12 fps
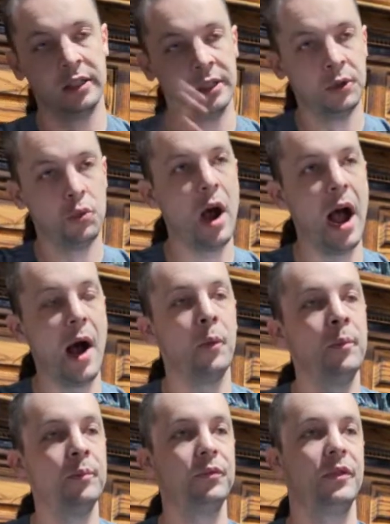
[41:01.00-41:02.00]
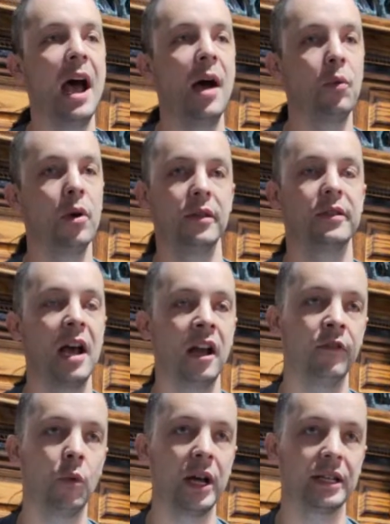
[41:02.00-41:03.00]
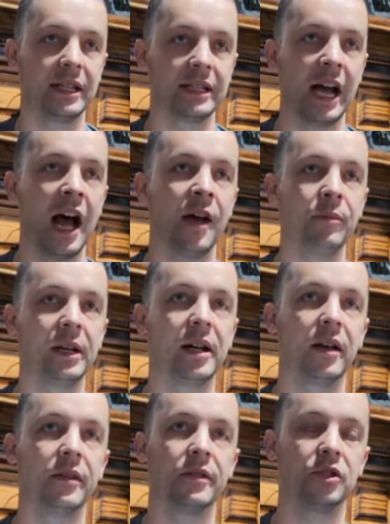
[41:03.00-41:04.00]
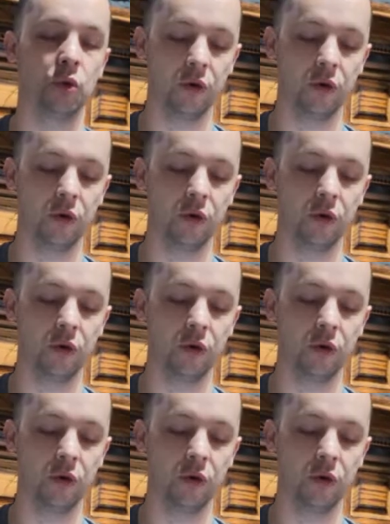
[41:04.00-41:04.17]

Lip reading: wow, that was kind of a waste of time because 2 of the